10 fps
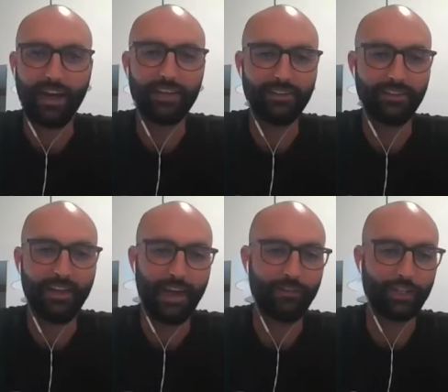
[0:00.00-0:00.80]
I
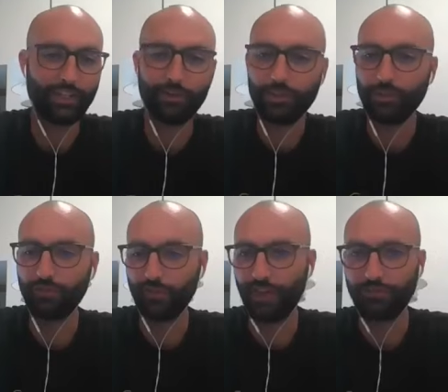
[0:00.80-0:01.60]
having known you
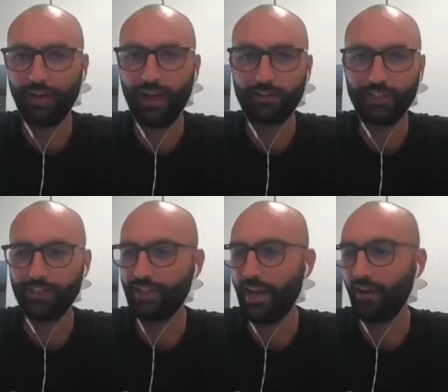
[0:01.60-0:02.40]
for like five
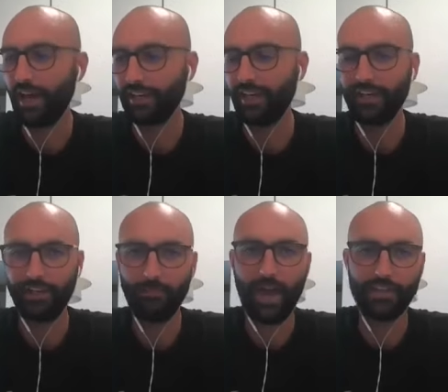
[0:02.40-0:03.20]
years now, I
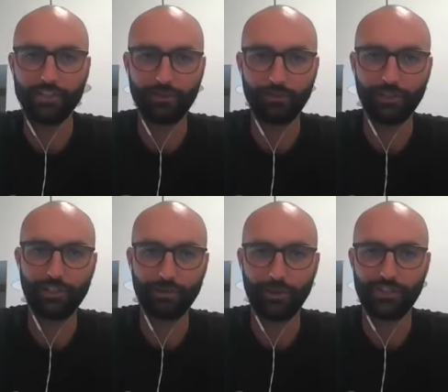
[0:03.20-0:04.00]
can't imagine with
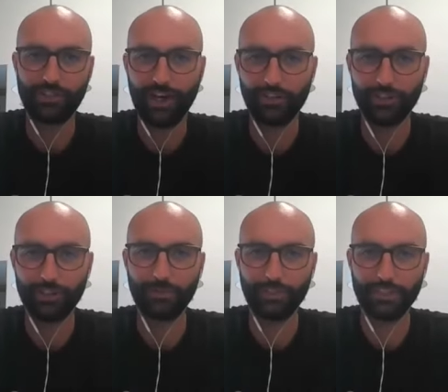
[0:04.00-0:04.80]
your
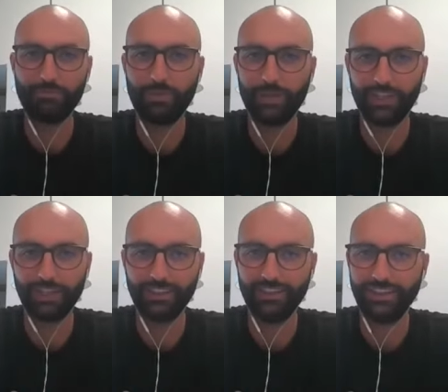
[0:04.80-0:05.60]
personality really being